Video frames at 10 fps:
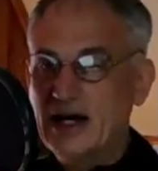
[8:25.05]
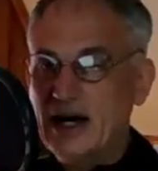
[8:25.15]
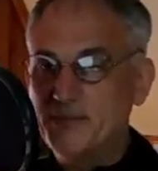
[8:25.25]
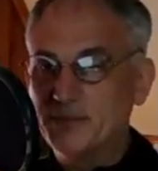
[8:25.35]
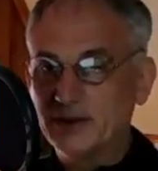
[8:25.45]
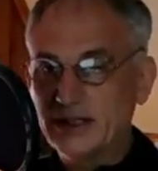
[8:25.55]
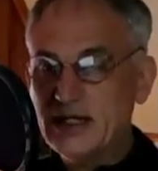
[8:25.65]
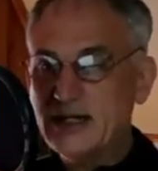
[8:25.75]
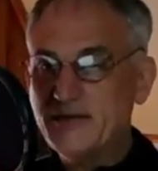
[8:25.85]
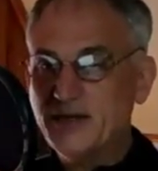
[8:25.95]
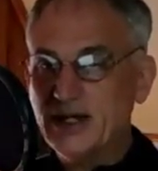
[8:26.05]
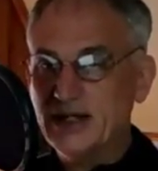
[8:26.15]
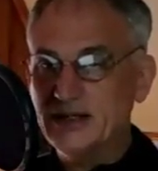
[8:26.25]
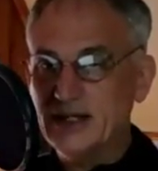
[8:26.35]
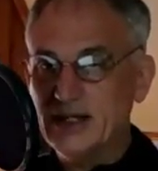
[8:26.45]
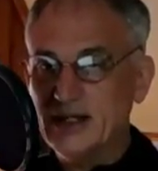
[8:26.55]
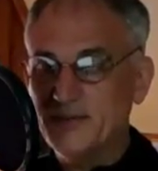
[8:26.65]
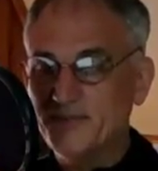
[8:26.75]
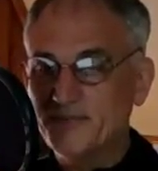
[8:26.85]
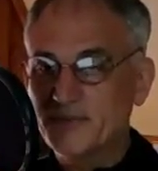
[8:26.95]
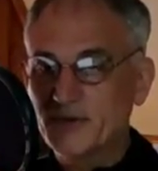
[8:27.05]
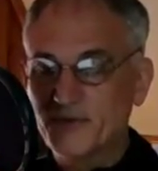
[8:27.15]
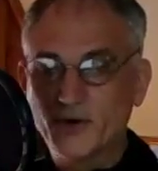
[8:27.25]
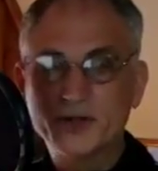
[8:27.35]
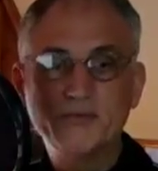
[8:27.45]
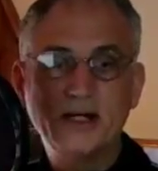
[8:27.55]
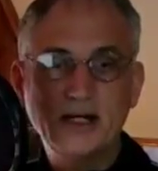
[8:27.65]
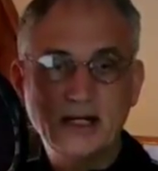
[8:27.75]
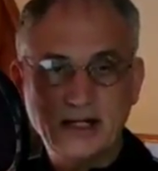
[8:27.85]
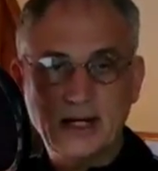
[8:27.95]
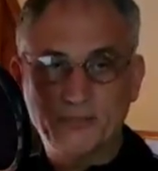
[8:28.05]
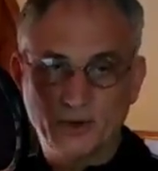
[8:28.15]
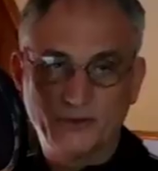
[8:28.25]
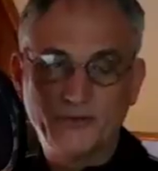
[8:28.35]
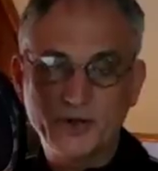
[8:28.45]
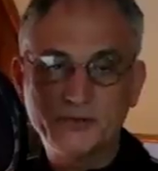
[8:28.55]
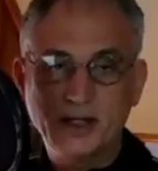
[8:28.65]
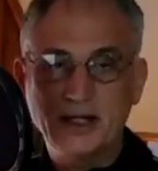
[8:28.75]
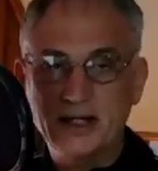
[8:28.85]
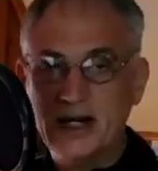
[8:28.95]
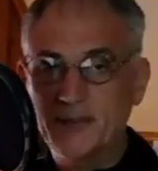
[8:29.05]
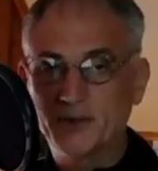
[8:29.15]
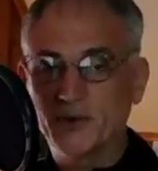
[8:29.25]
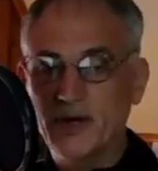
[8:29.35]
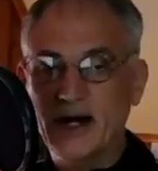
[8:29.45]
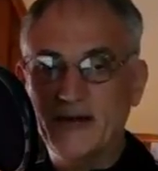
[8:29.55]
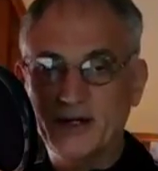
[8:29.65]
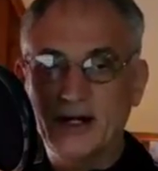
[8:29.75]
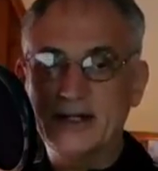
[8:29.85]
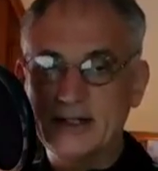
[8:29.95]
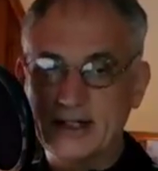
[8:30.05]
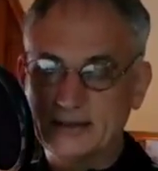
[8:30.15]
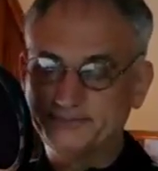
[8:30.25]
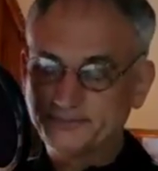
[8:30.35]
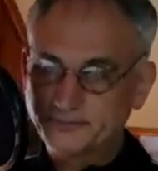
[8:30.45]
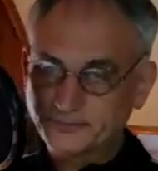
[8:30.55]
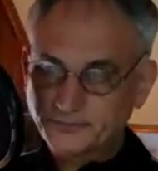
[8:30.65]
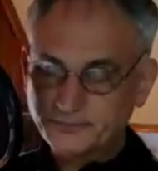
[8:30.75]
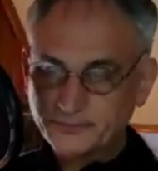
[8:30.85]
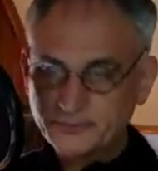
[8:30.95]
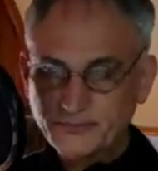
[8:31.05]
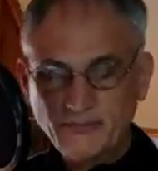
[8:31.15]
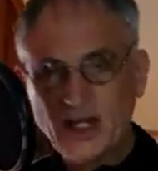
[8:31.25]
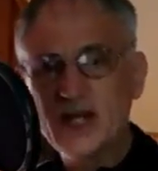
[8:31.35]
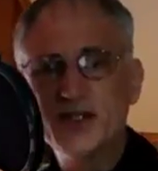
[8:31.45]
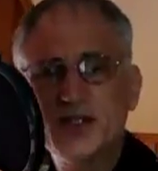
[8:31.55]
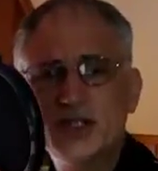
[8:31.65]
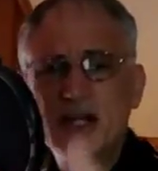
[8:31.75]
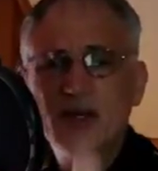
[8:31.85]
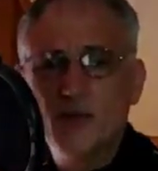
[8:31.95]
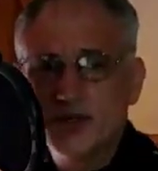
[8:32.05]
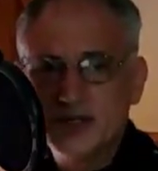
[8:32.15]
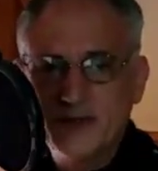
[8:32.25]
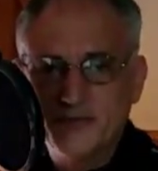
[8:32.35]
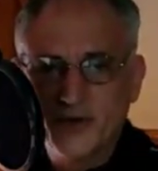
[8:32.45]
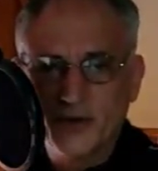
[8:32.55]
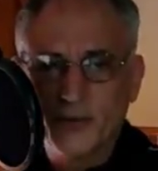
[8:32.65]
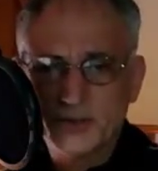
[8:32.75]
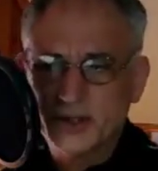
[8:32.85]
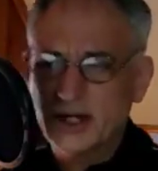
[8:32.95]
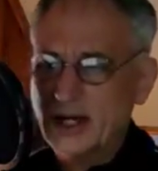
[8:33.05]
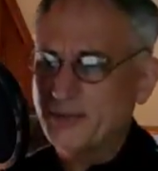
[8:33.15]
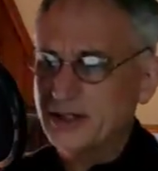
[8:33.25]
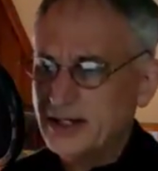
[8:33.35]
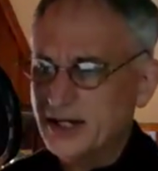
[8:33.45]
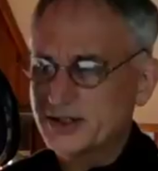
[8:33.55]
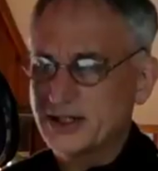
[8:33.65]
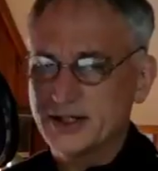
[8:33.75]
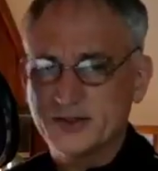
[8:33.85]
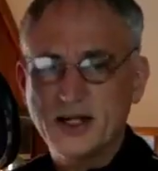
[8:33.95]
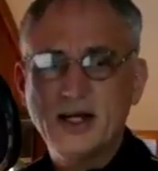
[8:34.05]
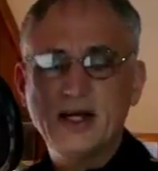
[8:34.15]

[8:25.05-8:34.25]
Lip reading: I believe, in the first meeting in April. First meeting in April, we'll have an idea. Just to take it one step further, what's going to happen next is,